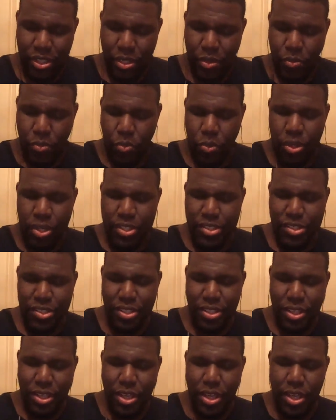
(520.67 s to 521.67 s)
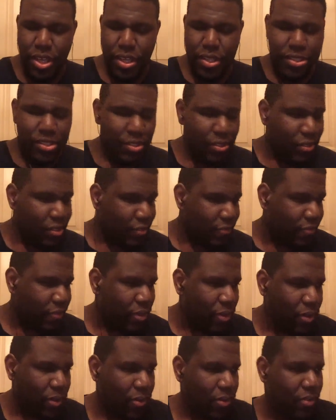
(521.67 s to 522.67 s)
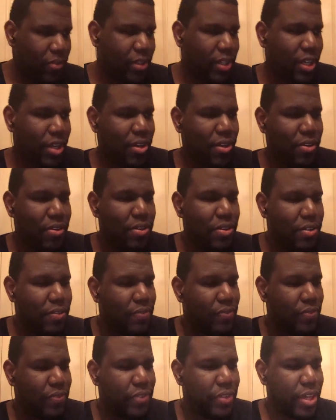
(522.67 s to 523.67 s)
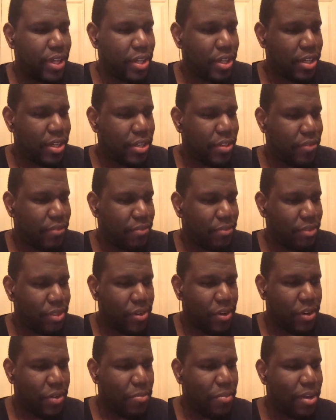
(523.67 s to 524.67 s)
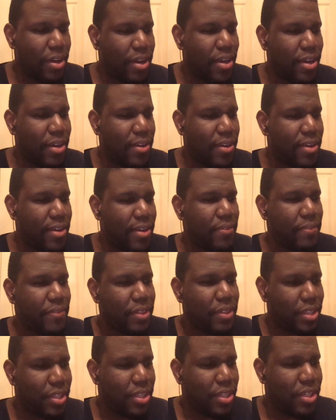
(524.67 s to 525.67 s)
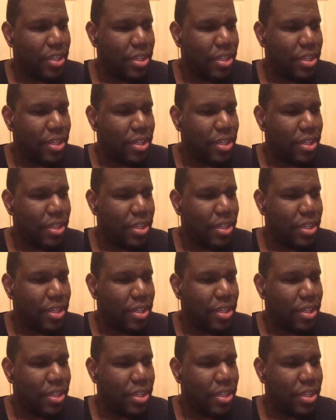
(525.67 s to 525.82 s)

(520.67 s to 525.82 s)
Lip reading: Let's see, what is next on the fall here that caught my eye?